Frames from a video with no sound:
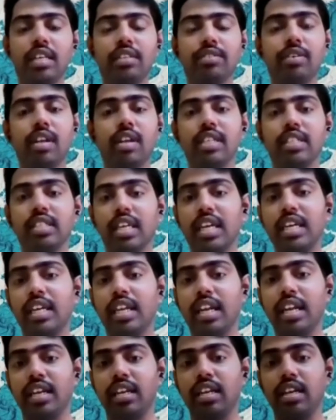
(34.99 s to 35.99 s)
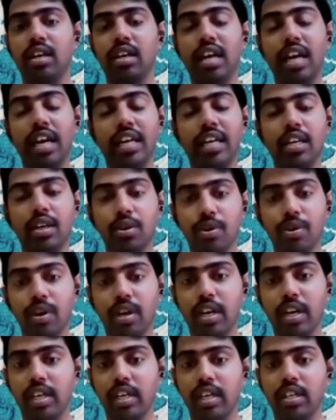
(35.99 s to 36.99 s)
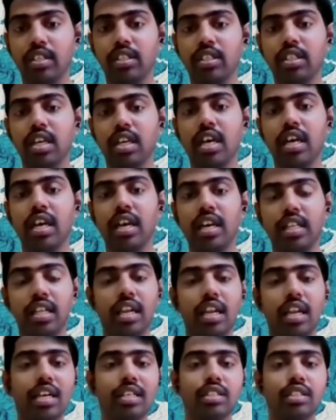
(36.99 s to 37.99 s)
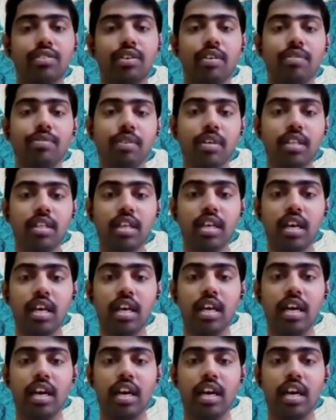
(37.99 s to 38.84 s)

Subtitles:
as well as get good returns in the last 1 month.